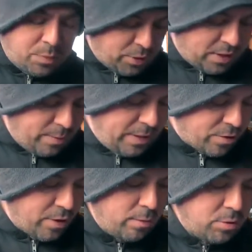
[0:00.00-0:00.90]
to put them in the
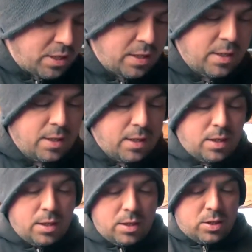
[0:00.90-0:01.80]
ground,
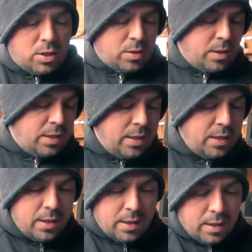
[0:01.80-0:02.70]
so
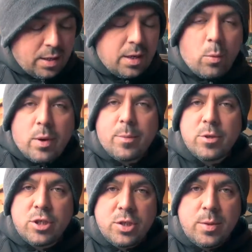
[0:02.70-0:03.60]
what I'm
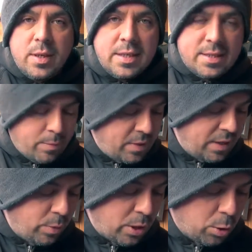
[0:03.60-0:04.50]
going to do is something
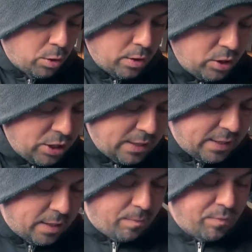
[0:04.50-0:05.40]
that we call
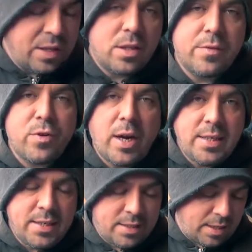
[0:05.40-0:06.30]
chitting. Now the
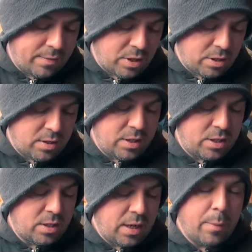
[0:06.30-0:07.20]
varieties that I've got
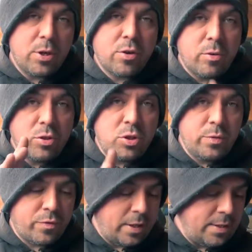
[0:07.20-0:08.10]
this year, I've only grown
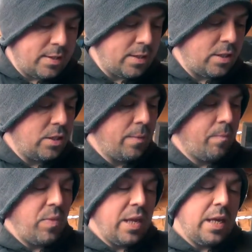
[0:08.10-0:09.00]
2 varieties this year,
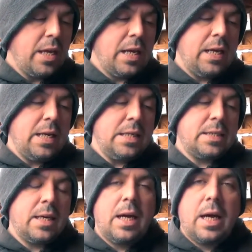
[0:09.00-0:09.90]

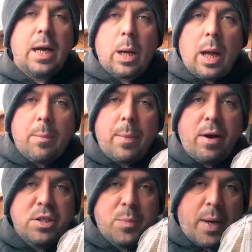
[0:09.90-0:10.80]
is
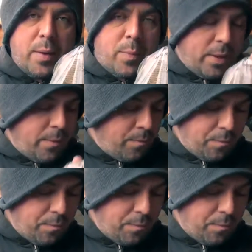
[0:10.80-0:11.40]
Maris Piper